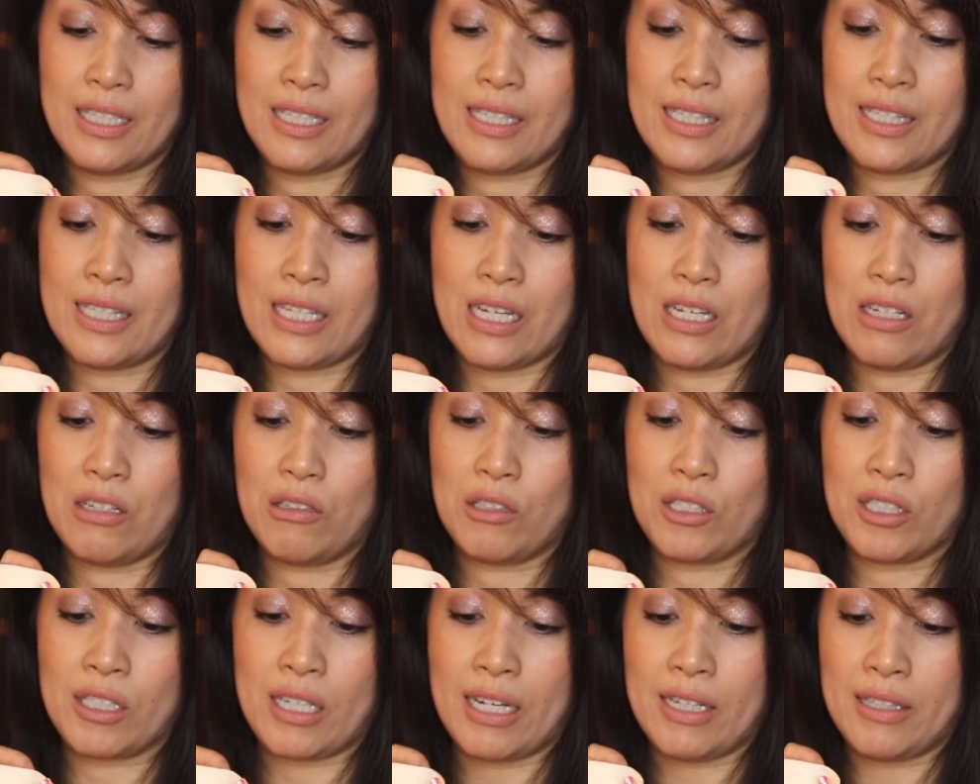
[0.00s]

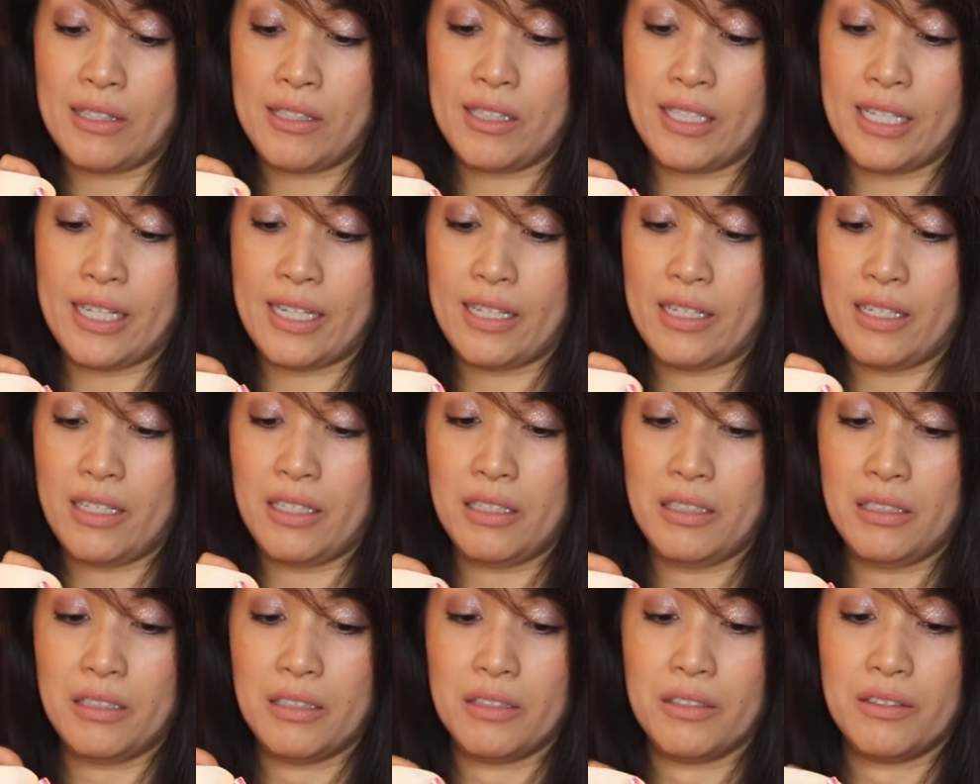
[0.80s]
So
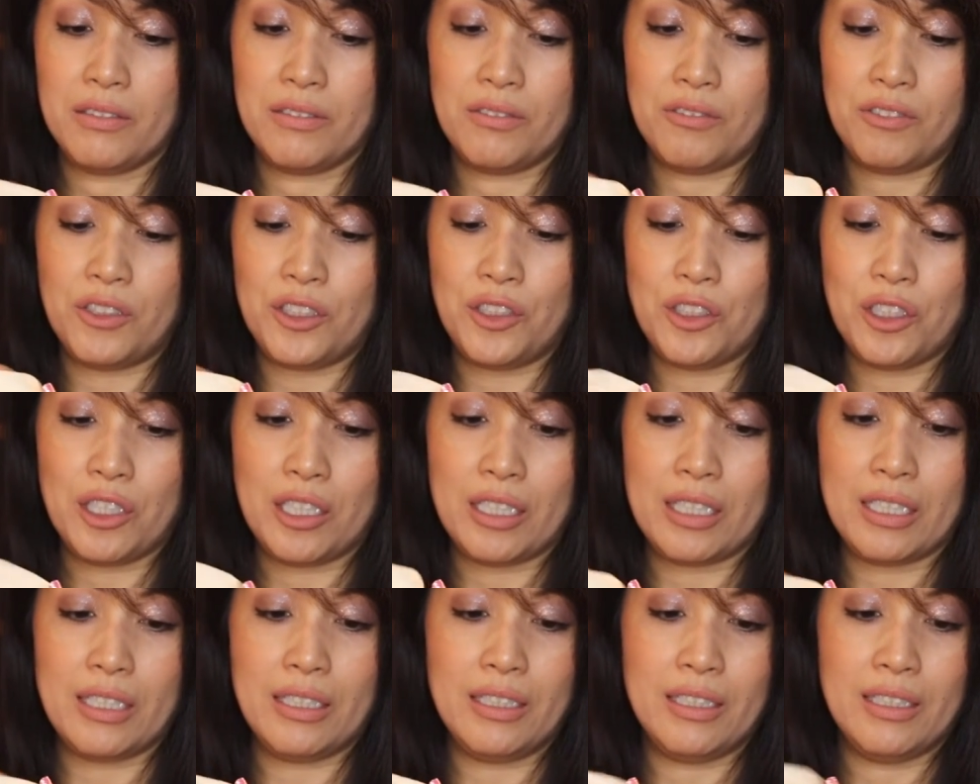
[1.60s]
Scottsdale,
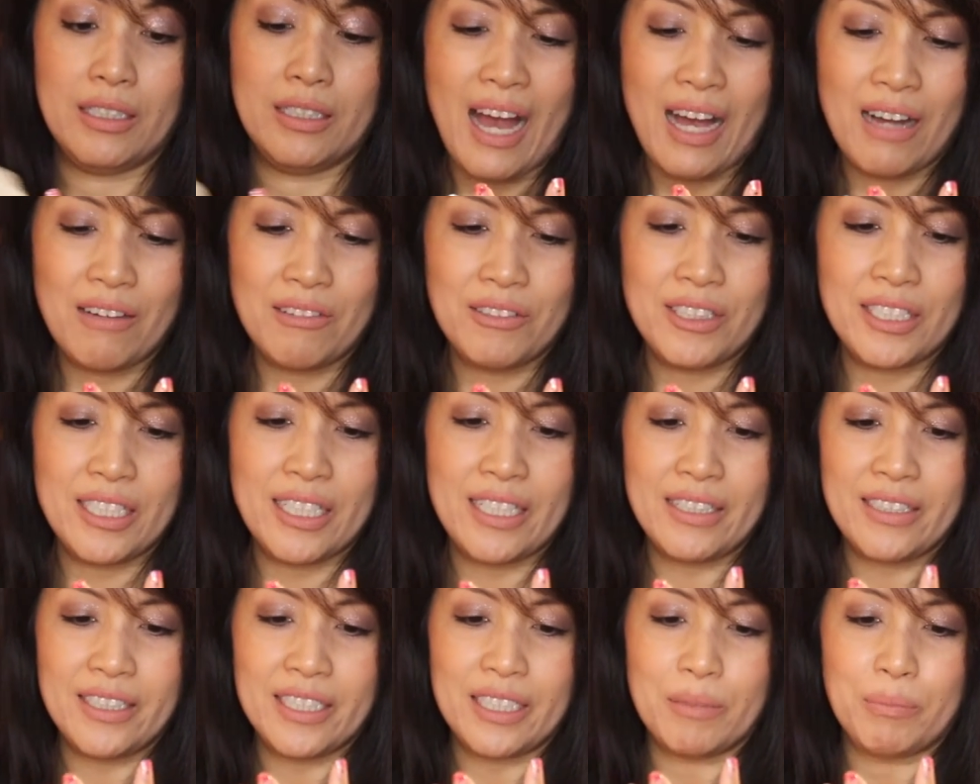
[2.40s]
Vuitton, how
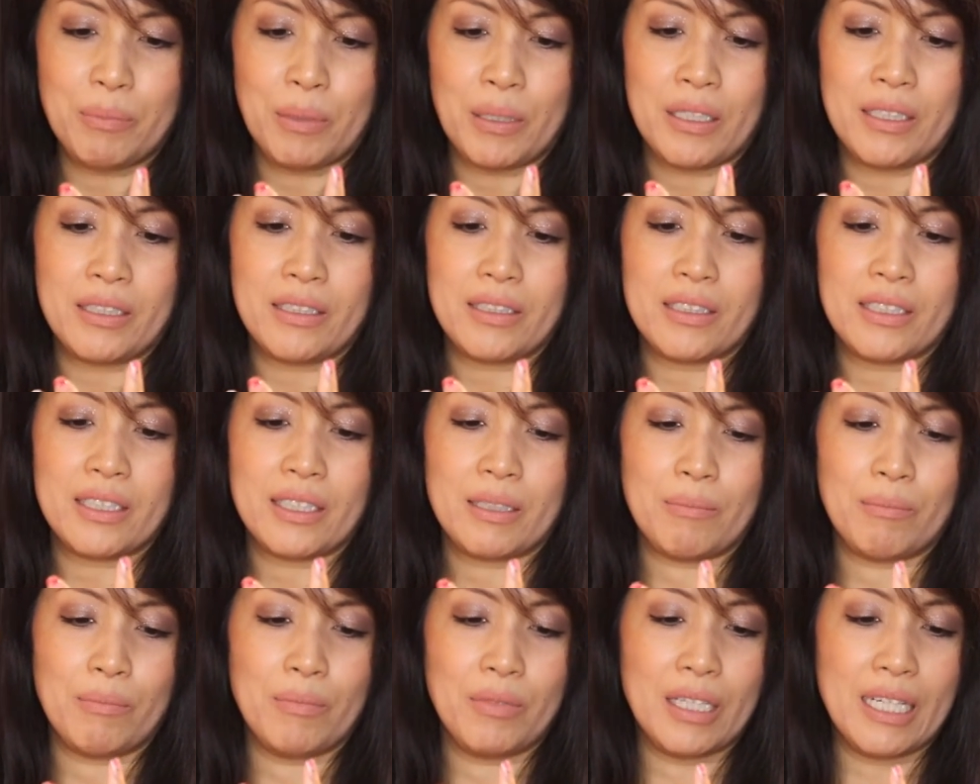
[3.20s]
dare you put
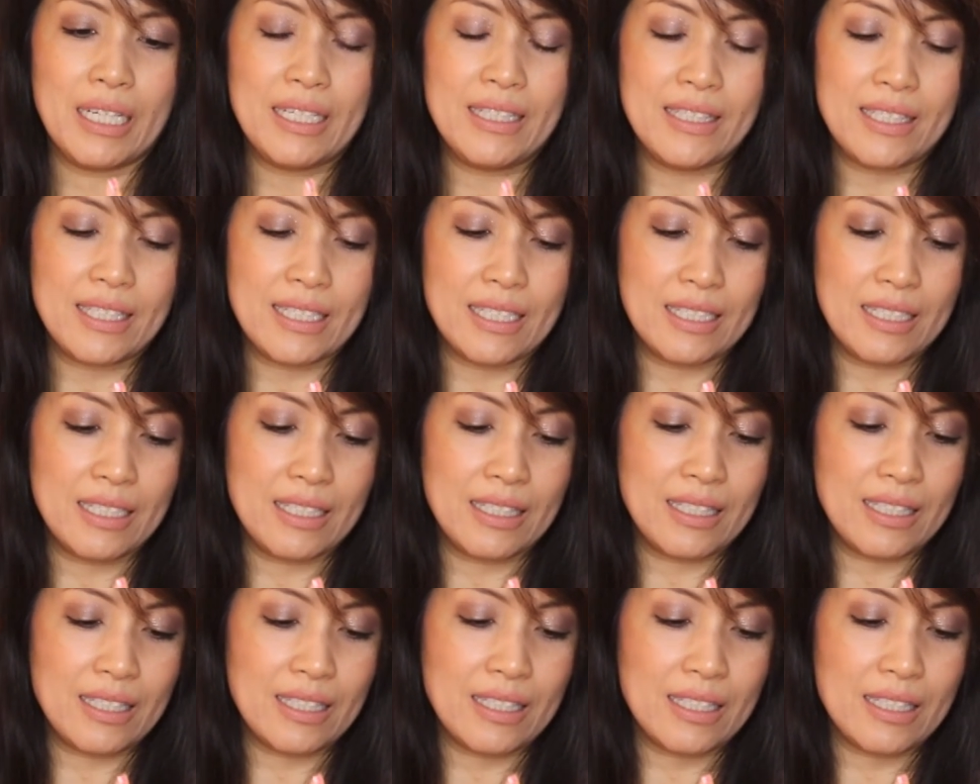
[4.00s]
some
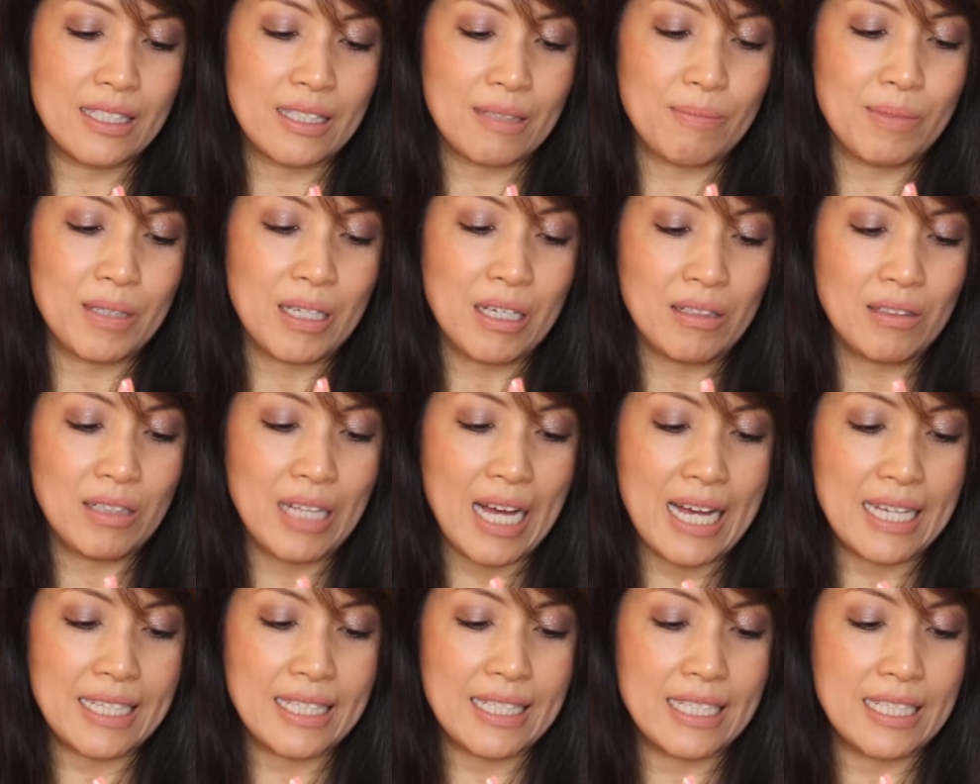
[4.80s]
lenses, some
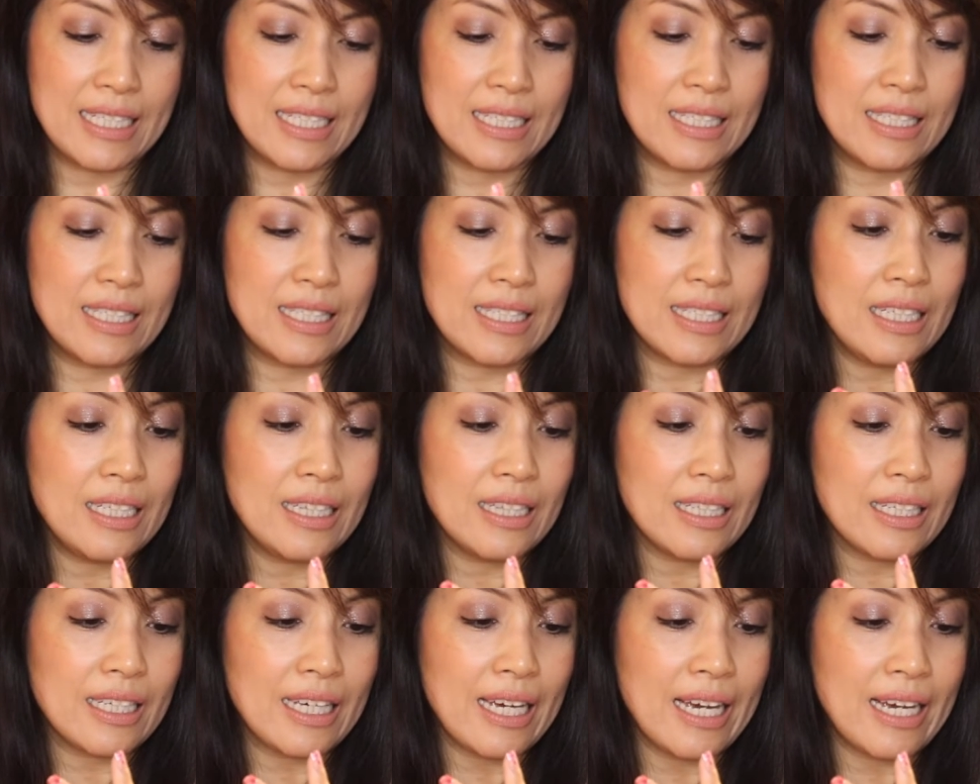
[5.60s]
sunglasses
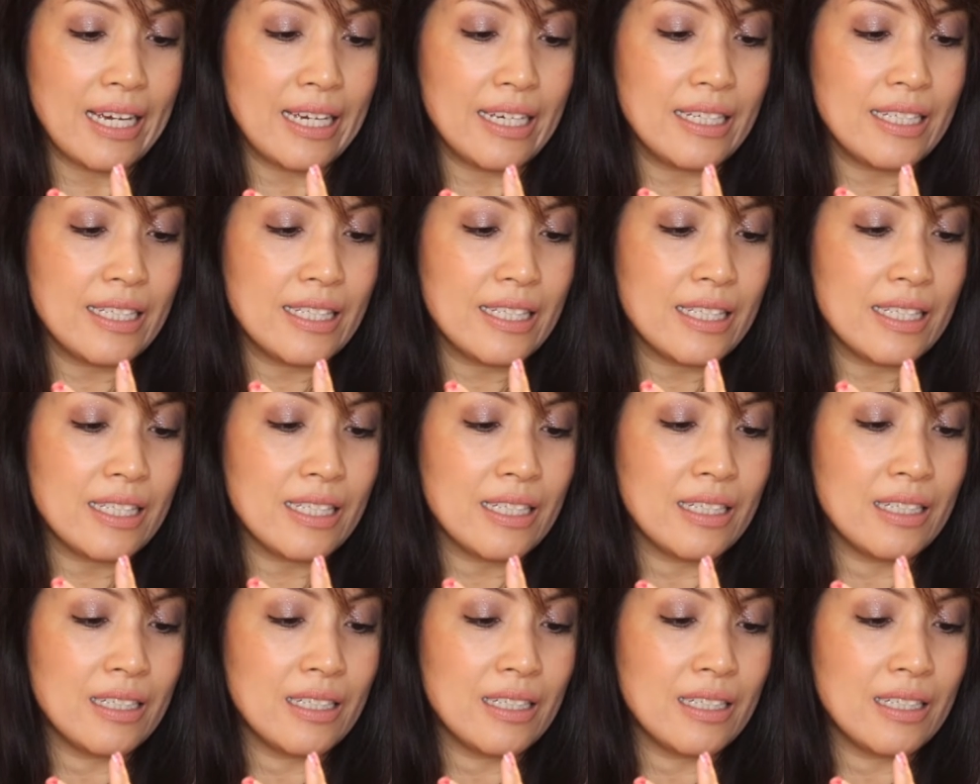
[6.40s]
in the case